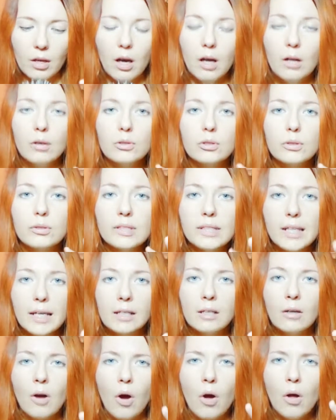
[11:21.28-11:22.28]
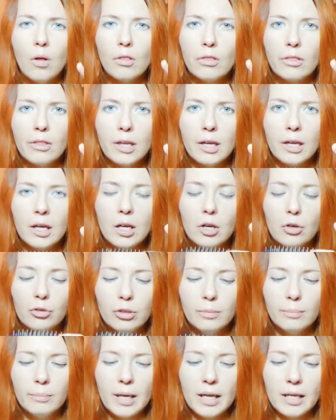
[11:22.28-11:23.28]
I also take all the
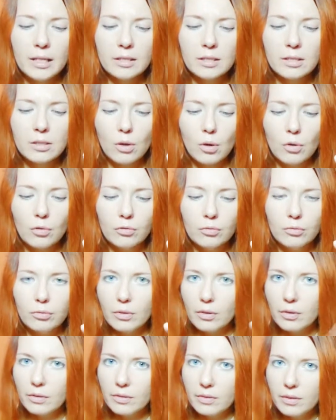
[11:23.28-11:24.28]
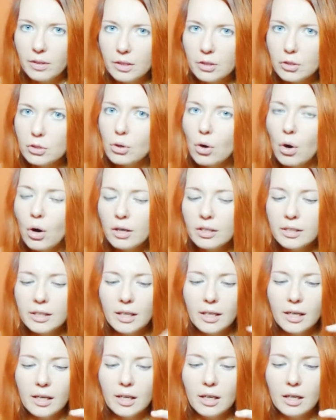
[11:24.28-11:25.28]
remains of the torn
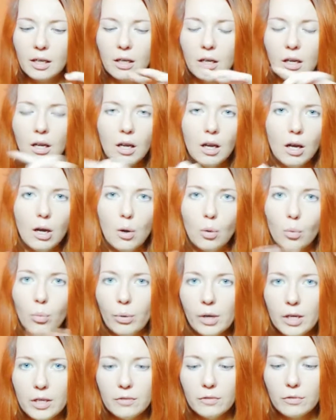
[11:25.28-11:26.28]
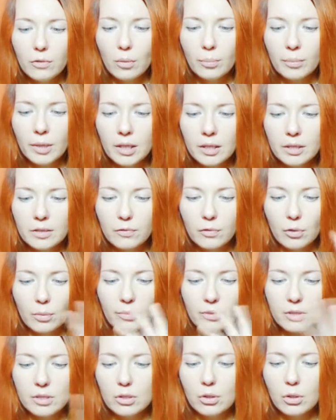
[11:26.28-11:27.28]
hair away from
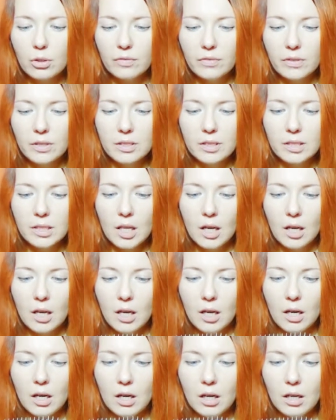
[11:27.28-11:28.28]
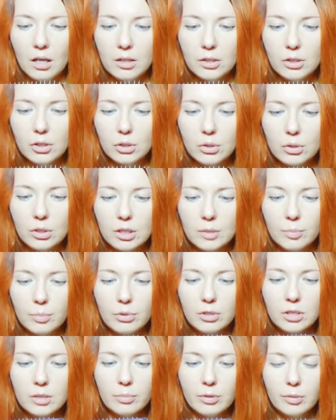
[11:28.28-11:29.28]
the surface as soon as
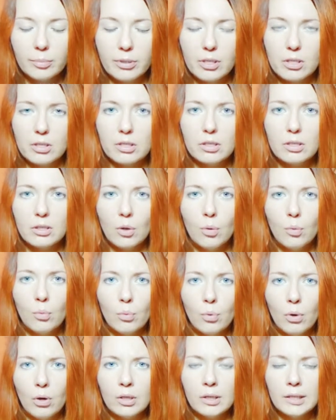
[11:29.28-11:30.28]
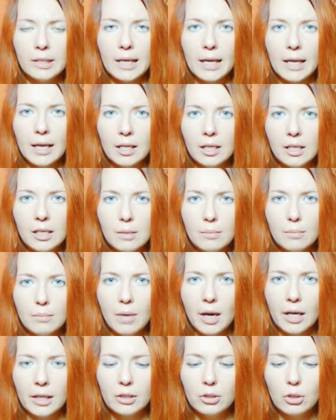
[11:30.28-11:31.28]
possible, because I don't want any
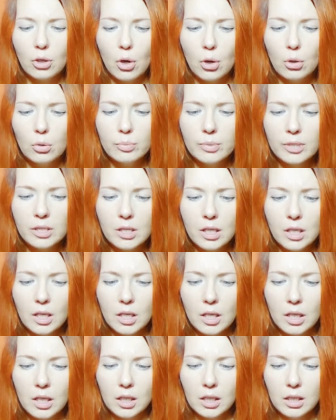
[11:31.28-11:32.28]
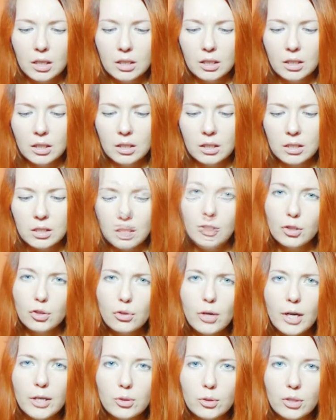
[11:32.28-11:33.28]
microbes in it. I
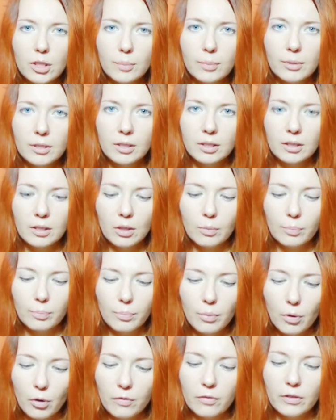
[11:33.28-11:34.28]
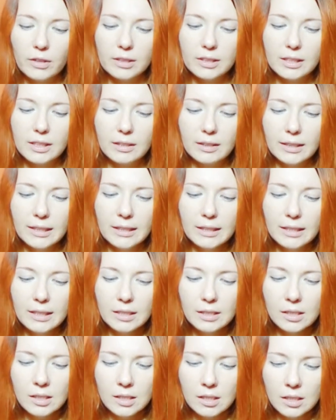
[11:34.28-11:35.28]
try to keep it in perfect
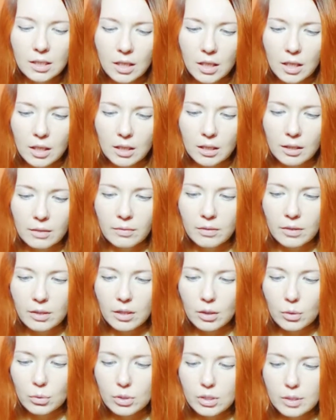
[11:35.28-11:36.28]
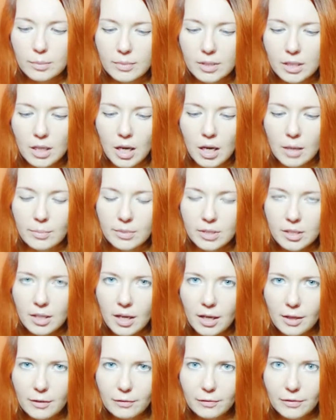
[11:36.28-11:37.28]
cleanness, even though sometimes
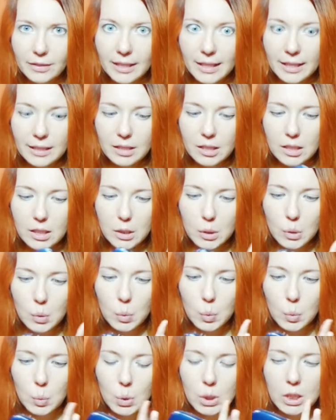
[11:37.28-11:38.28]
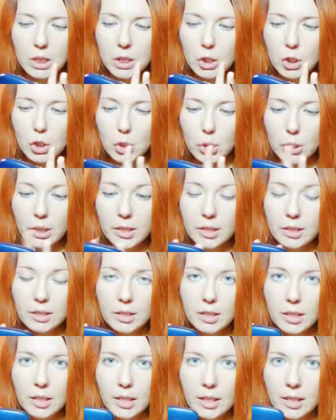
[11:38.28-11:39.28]
I forget to treat
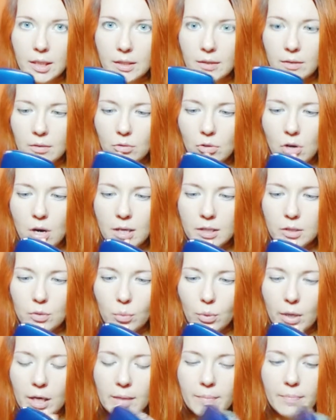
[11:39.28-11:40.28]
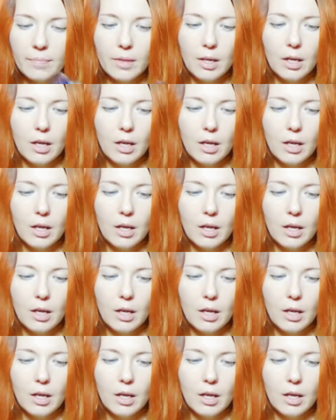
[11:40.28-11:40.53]
it in the right way.